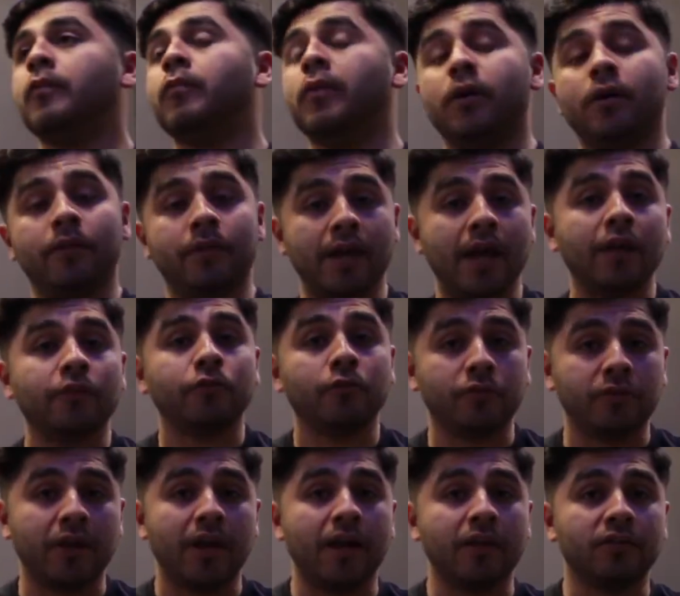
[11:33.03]
Well, the answer
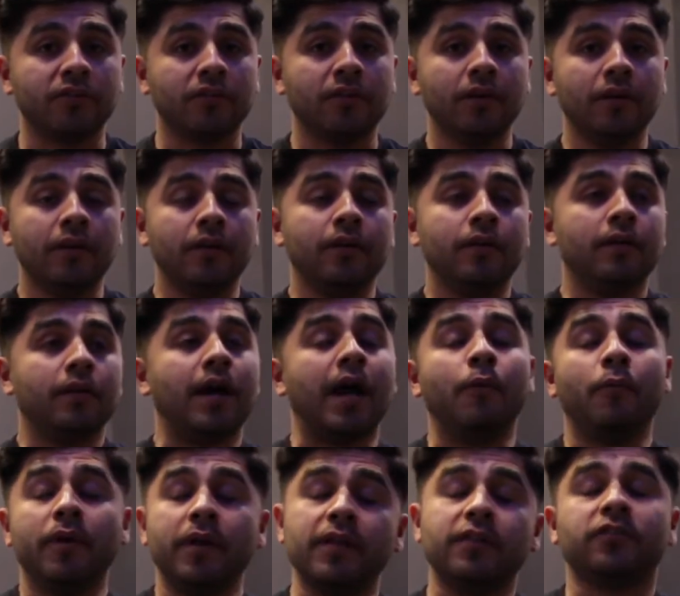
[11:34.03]
is yes. I
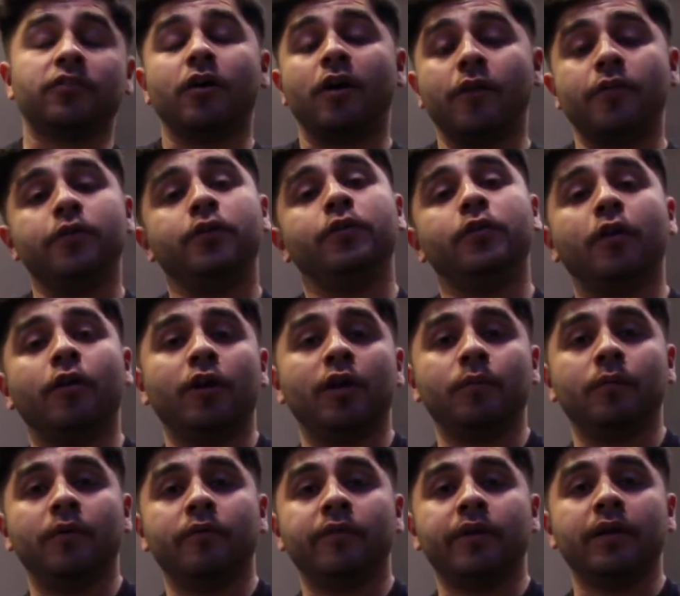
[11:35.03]
went and saw the new Logan
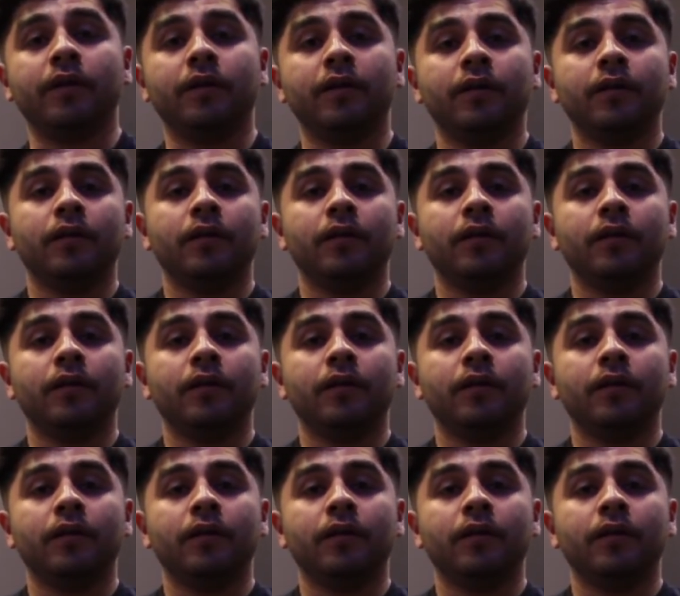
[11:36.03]
movie.